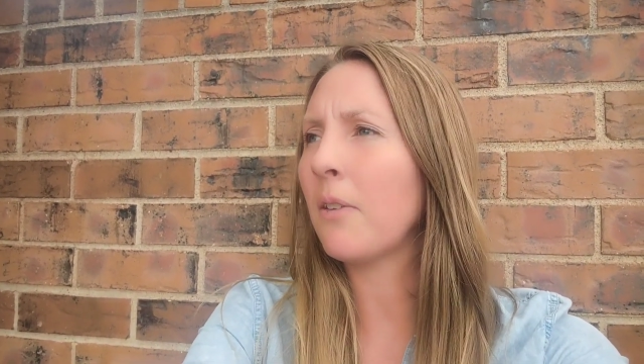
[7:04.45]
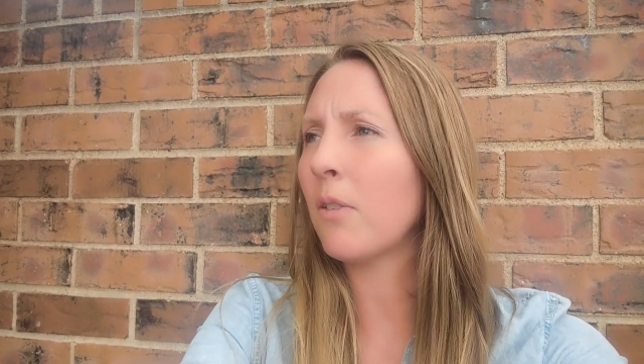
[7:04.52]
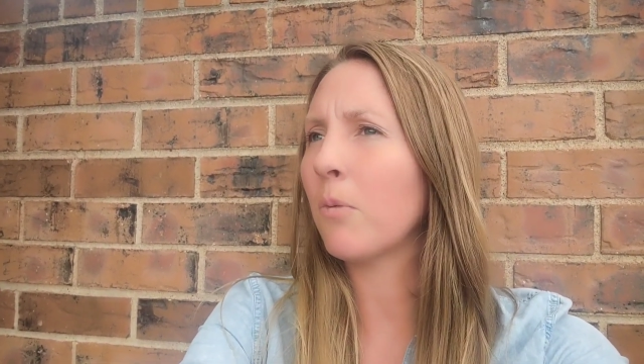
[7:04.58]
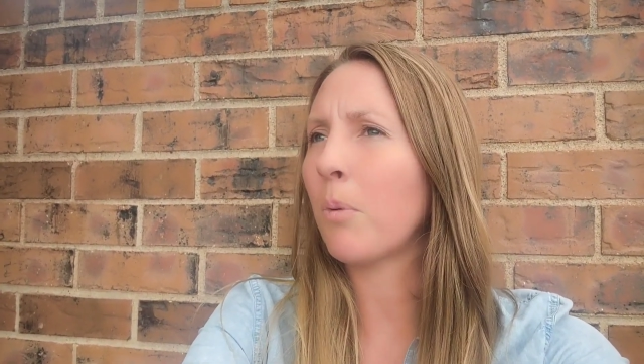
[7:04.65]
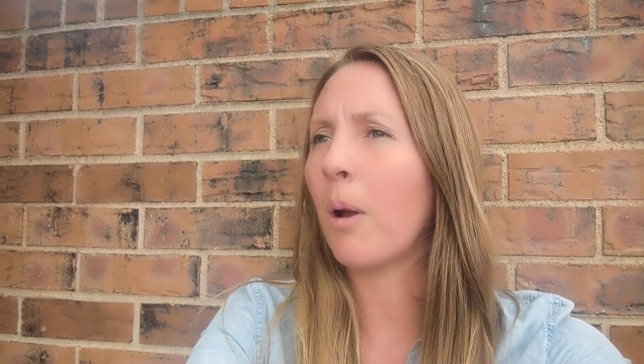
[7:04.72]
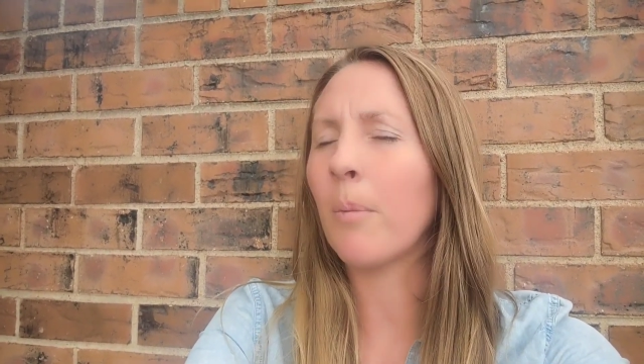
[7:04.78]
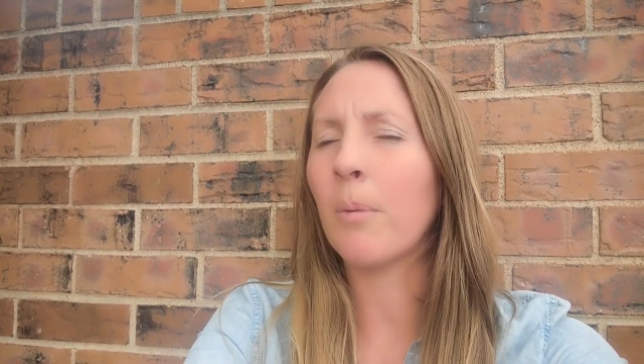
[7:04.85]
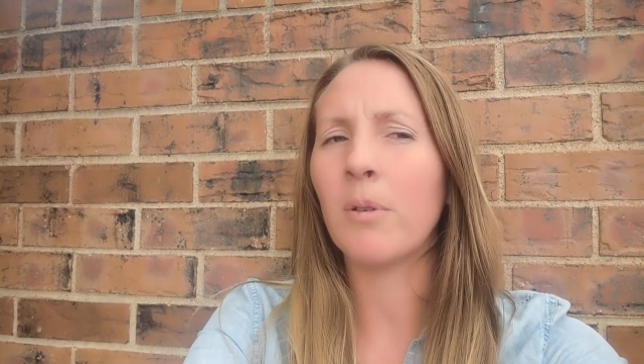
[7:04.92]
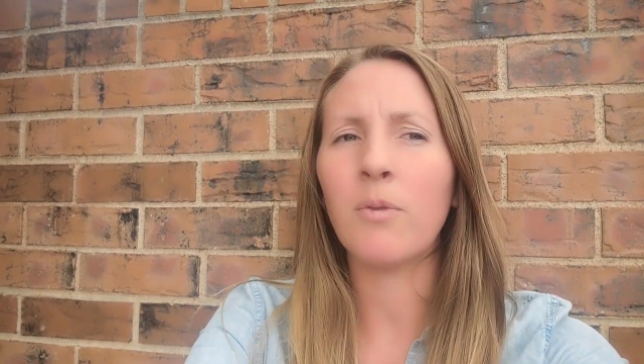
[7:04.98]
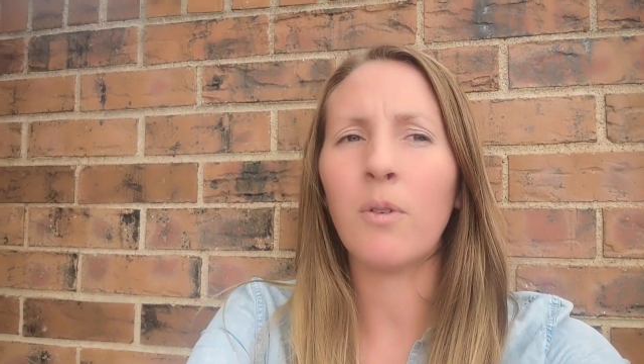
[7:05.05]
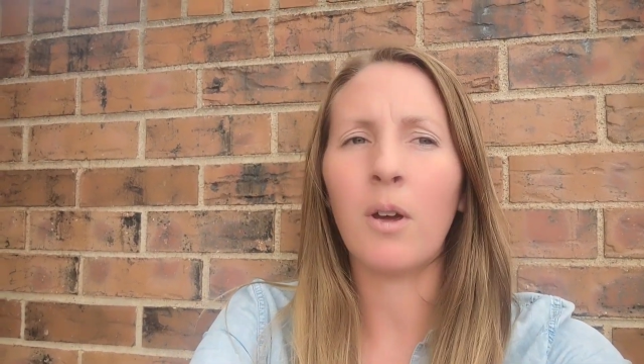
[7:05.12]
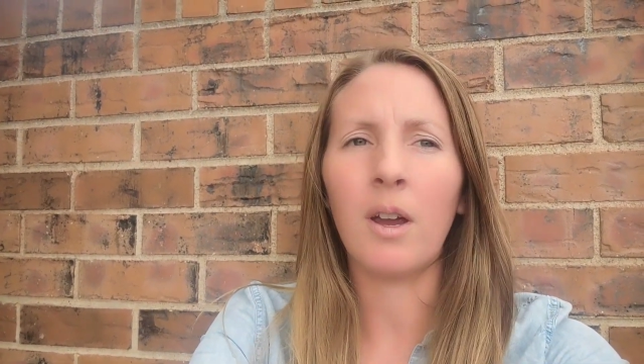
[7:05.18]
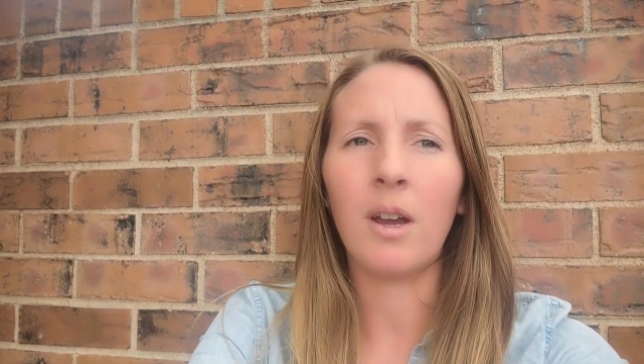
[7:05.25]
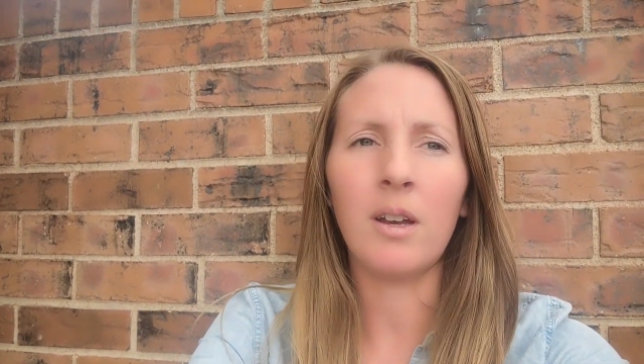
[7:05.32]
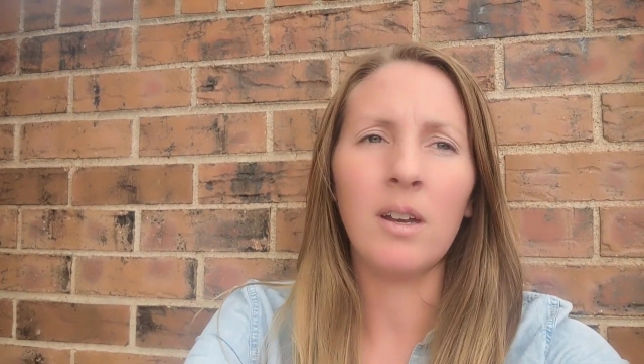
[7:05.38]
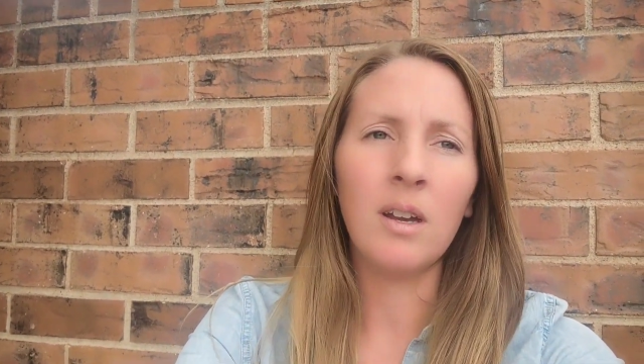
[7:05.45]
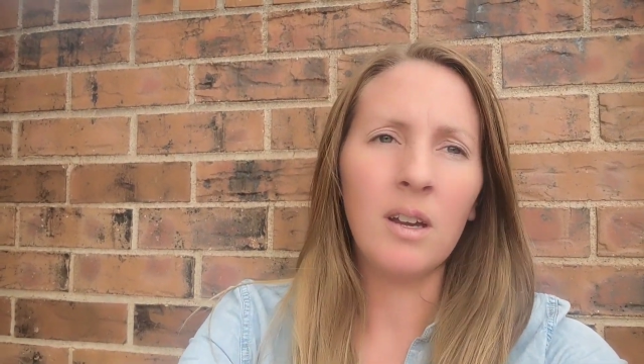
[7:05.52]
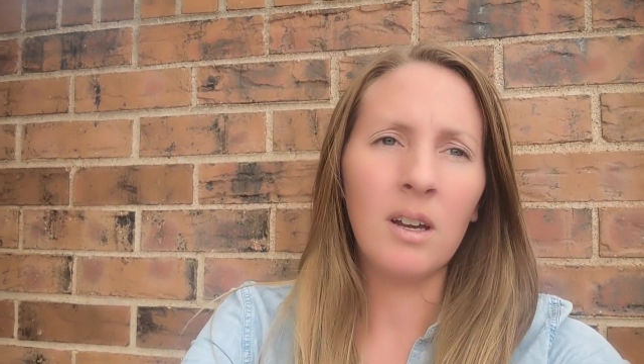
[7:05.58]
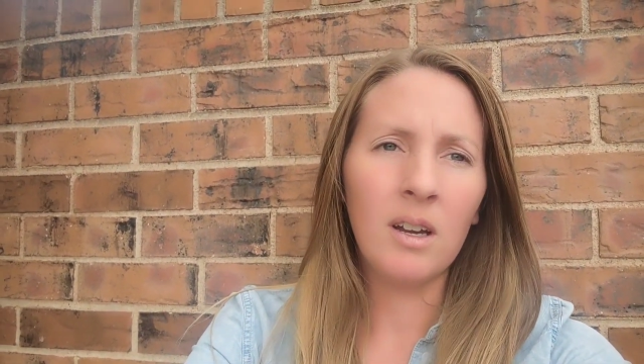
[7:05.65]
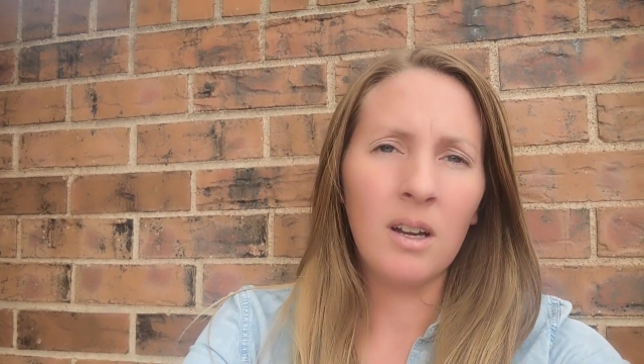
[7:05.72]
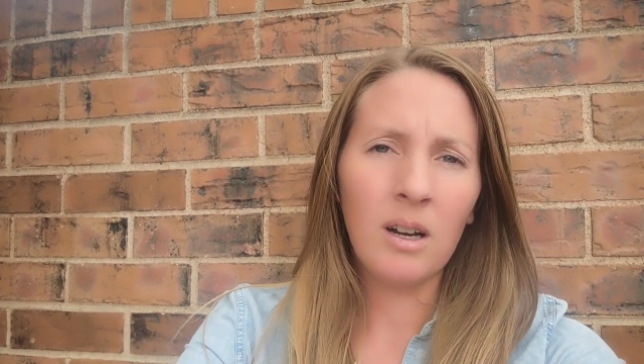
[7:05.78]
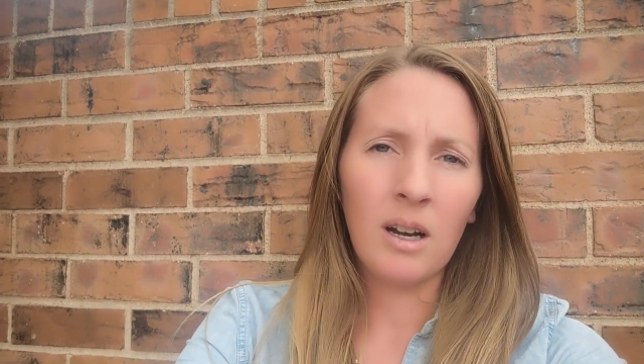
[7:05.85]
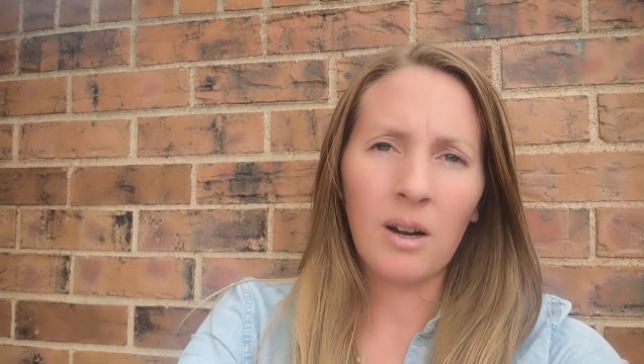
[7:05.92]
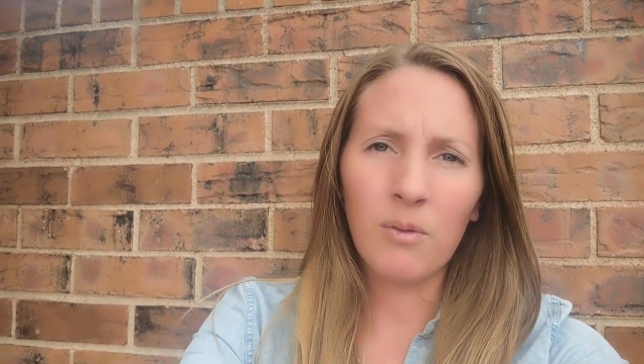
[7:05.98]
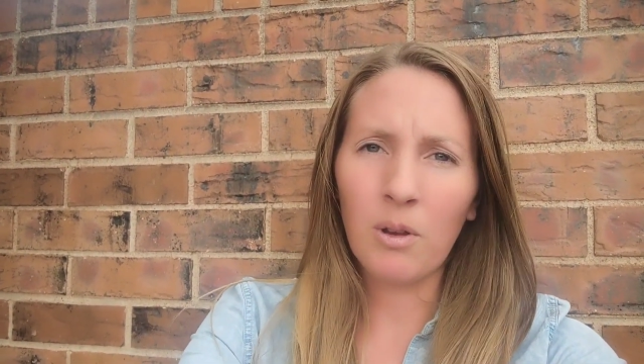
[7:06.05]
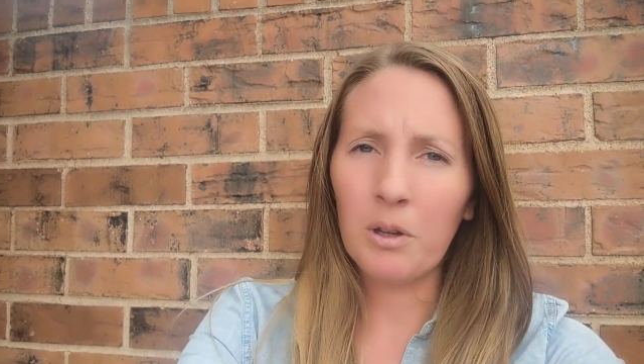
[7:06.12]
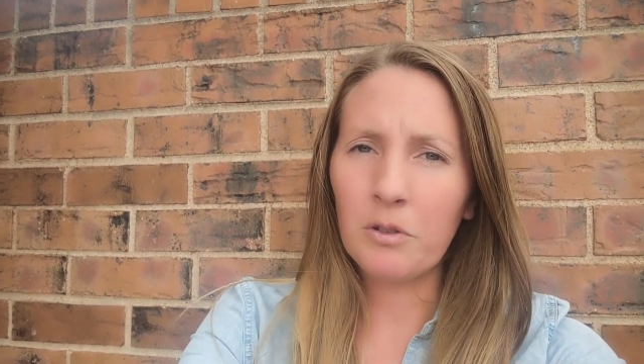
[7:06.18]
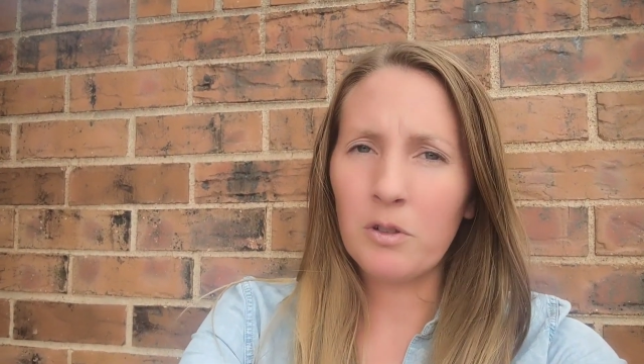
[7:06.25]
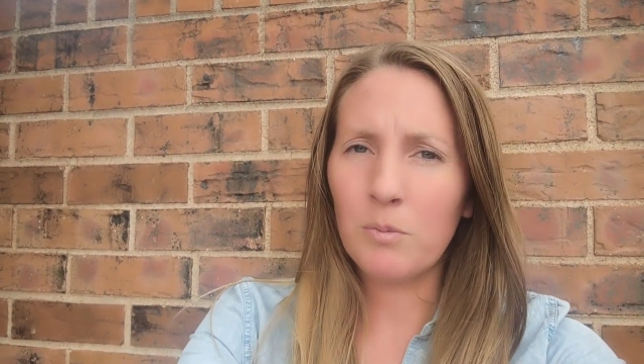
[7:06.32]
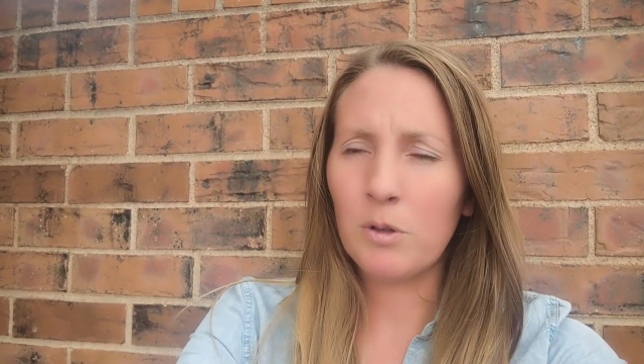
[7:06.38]
It's probably fine. I've
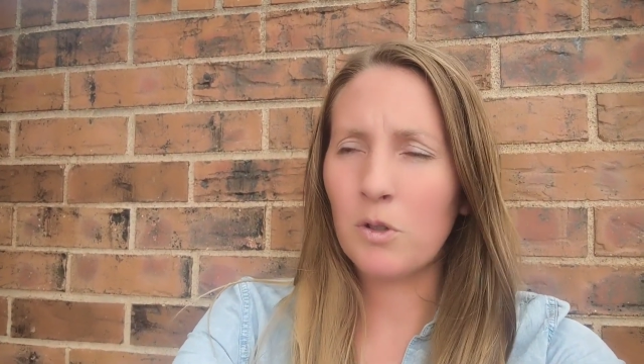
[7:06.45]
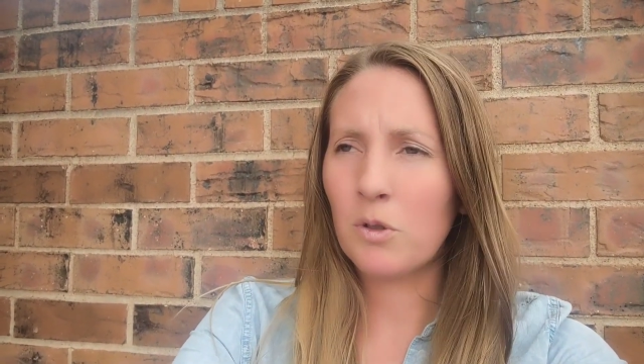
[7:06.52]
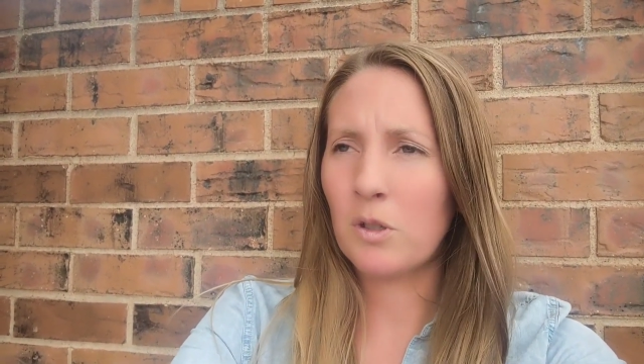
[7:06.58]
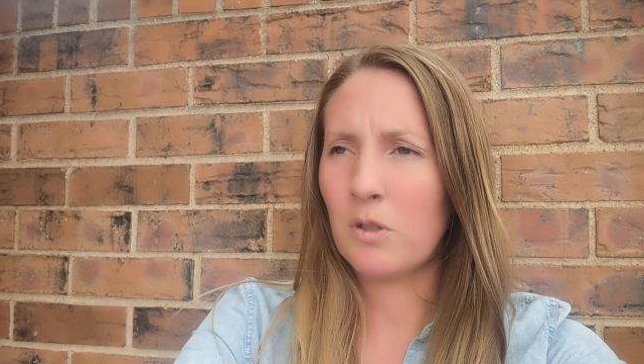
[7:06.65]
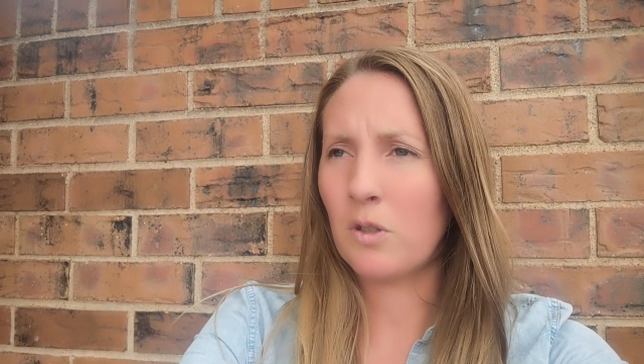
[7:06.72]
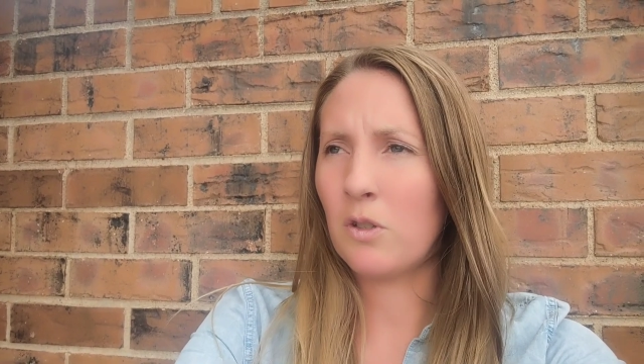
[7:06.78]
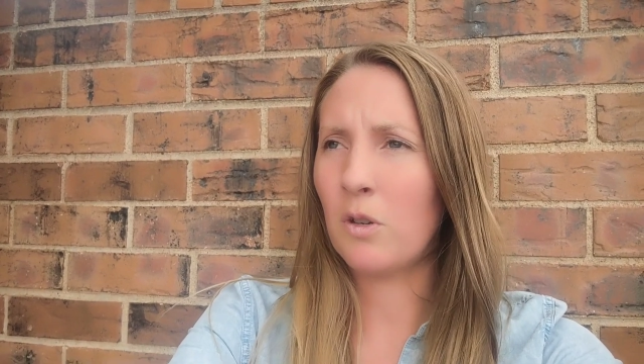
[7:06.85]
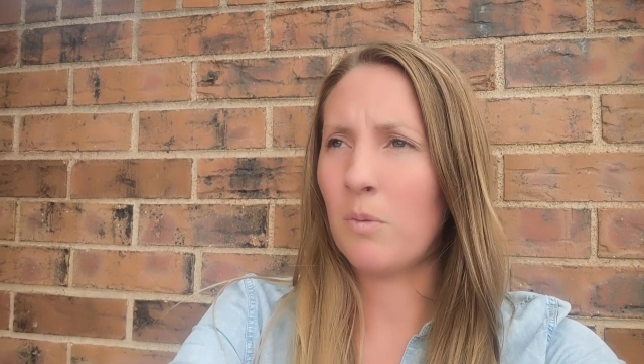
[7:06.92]
lost too many trees to too